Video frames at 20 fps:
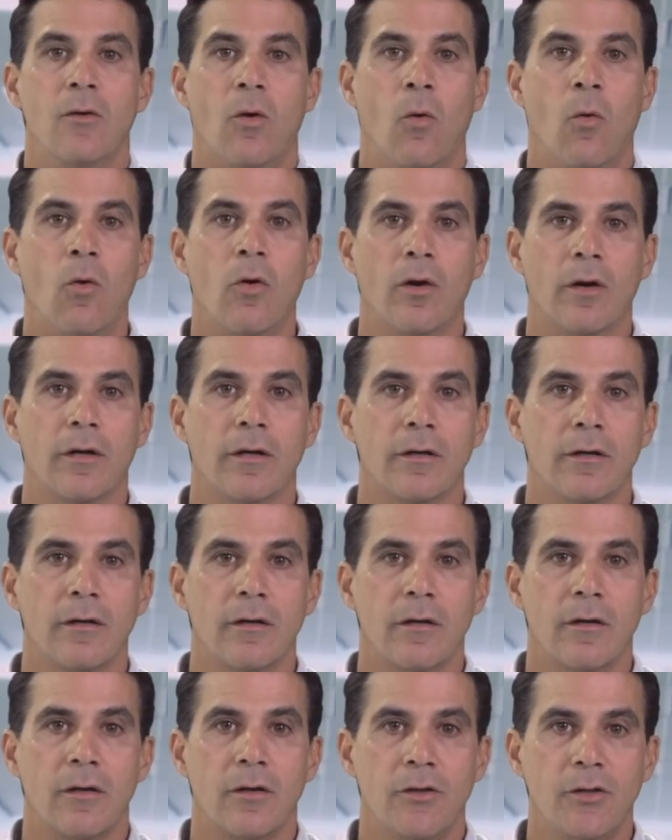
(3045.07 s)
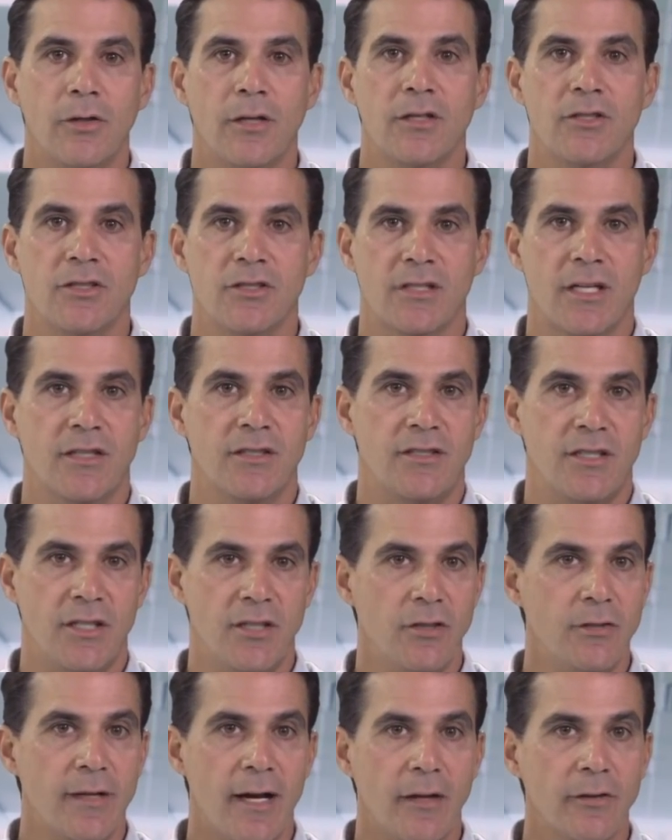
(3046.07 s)
Or you can just
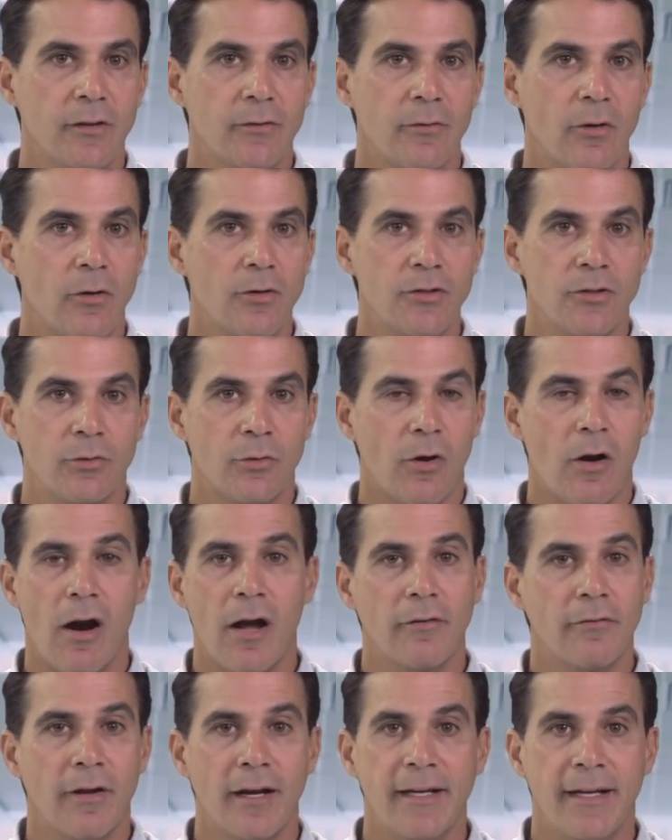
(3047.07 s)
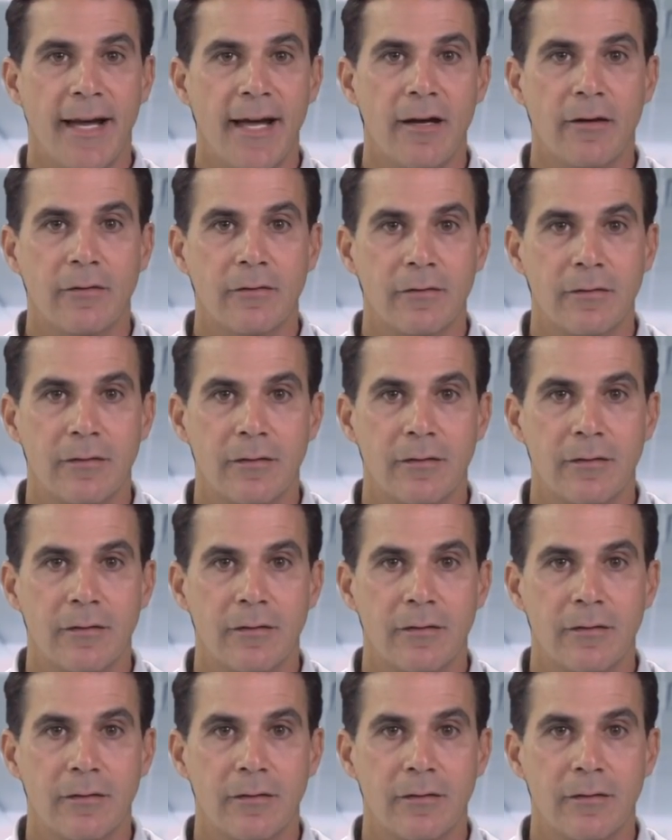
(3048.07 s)
continue down the road you are on right now.